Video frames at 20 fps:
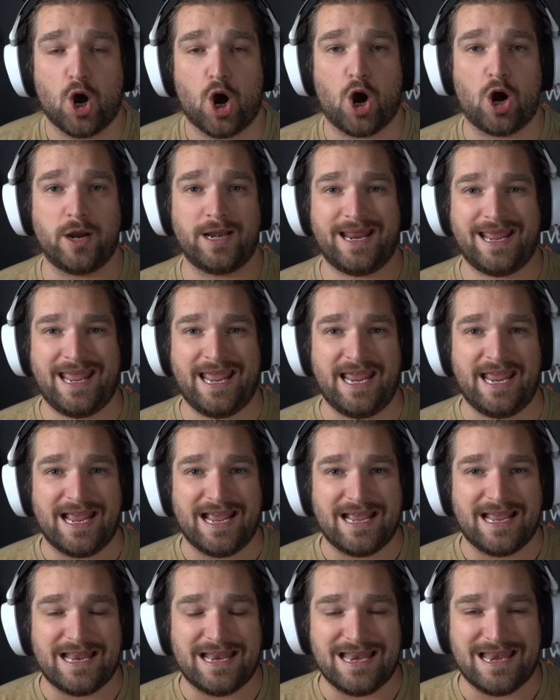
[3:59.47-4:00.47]
on a
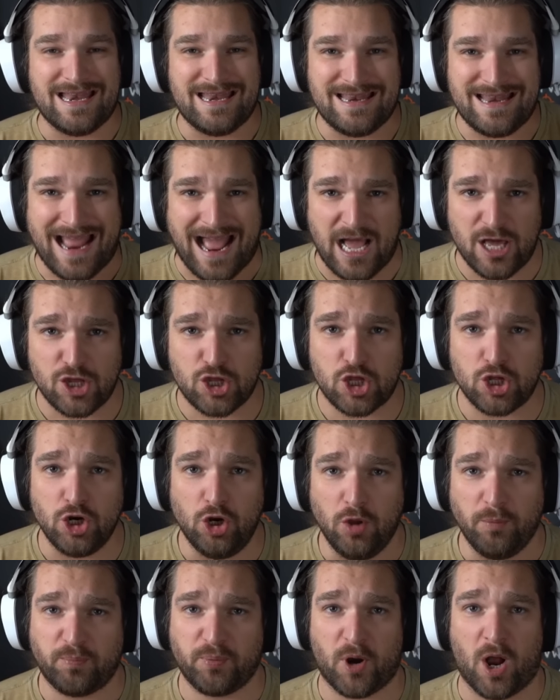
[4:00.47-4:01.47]

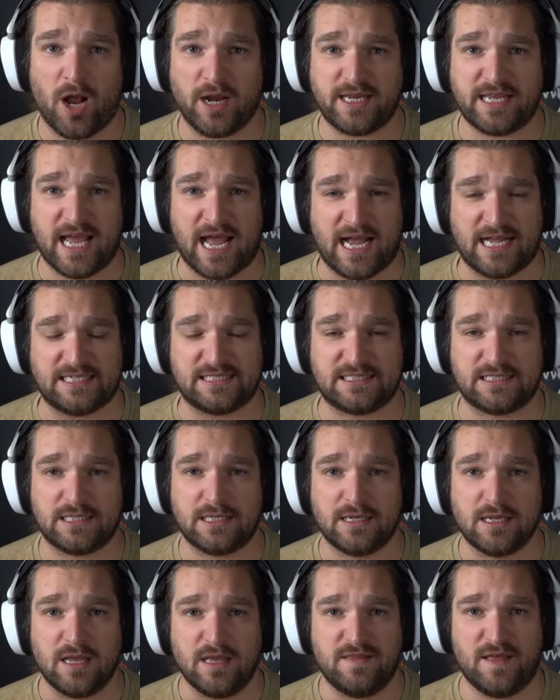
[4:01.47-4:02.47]
national broadcast
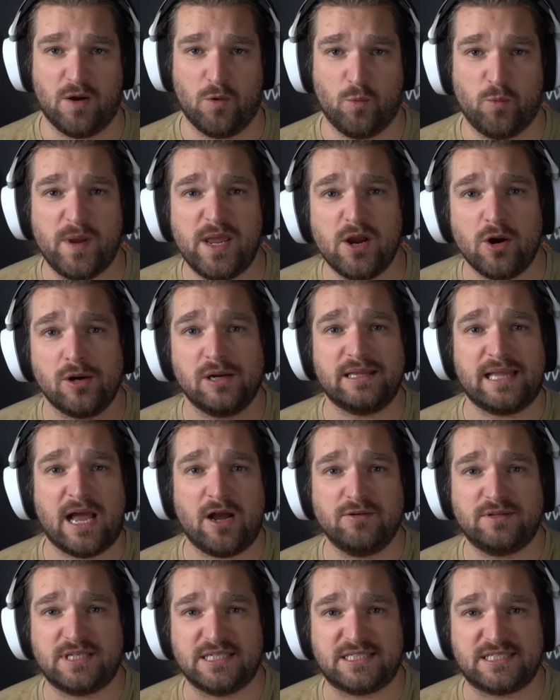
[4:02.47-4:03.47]
that we are allowed to